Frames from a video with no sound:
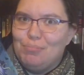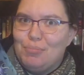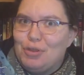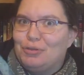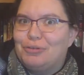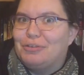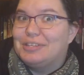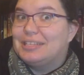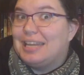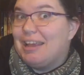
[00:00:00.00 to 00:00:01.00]

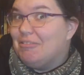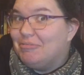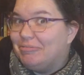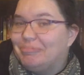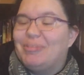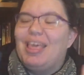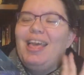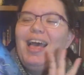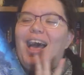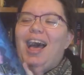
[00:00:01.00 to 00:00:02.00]
moon-crossed love.
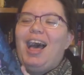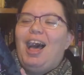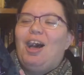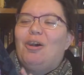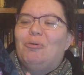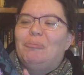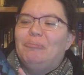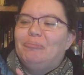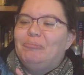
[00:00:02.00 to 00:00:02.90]
But